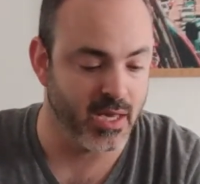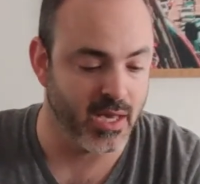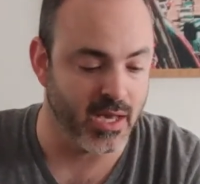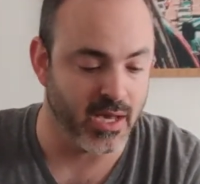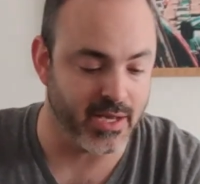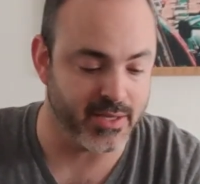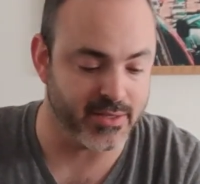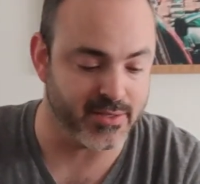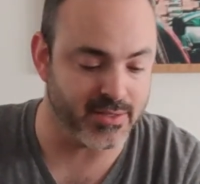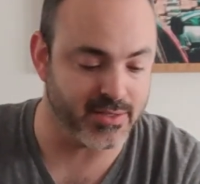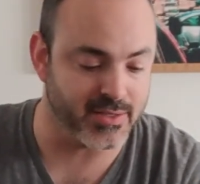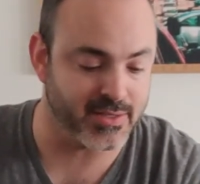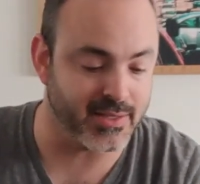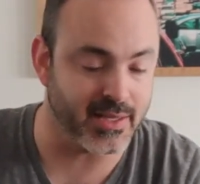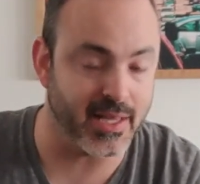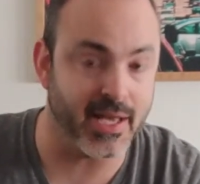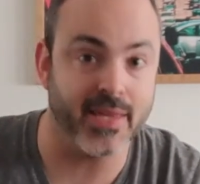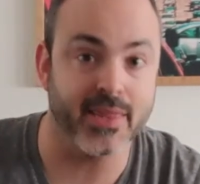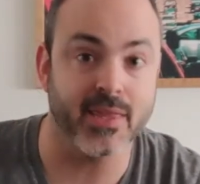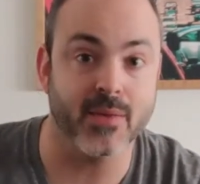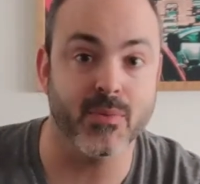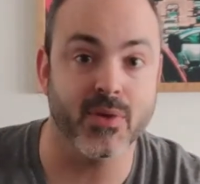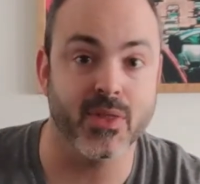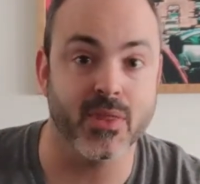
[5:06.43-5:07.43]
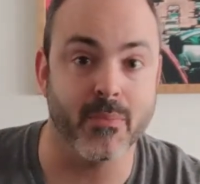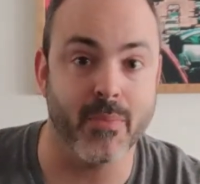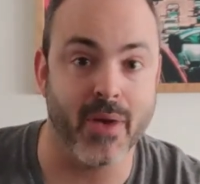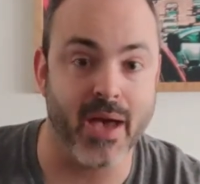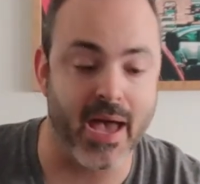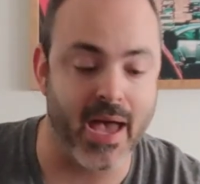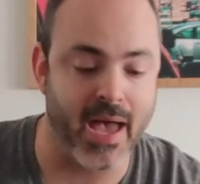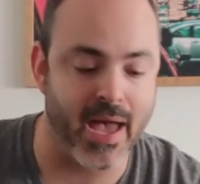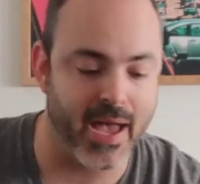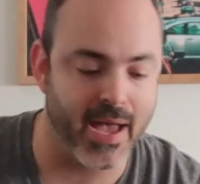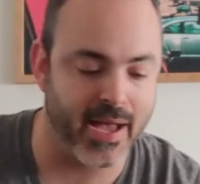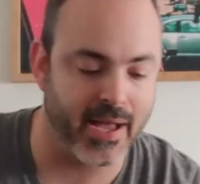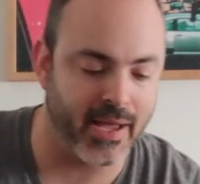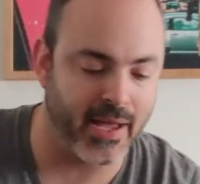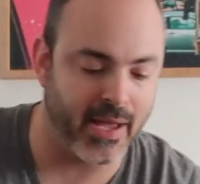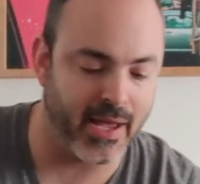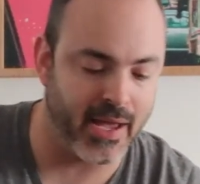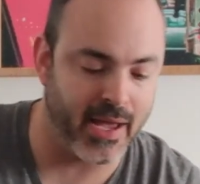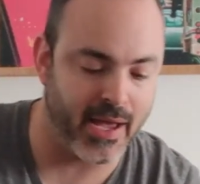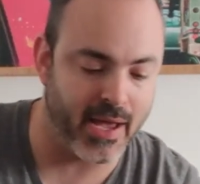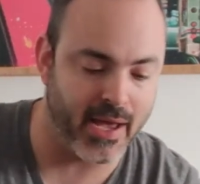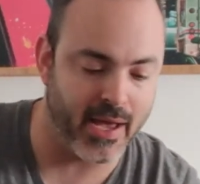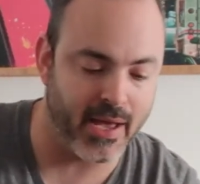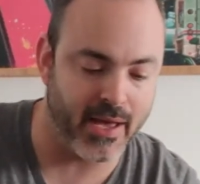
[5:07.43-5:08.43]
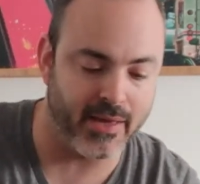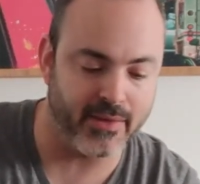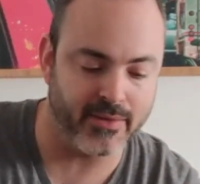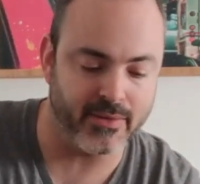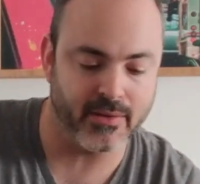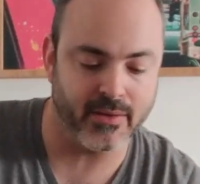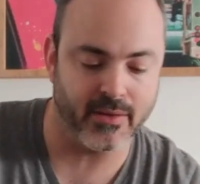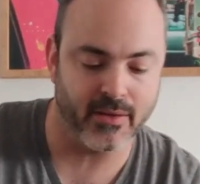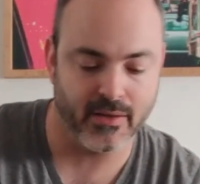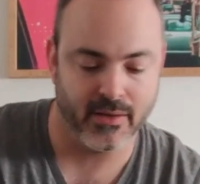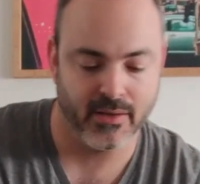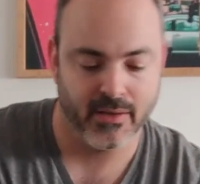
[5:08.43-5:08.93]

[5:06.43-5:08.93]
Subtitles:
I just slide them in the bag and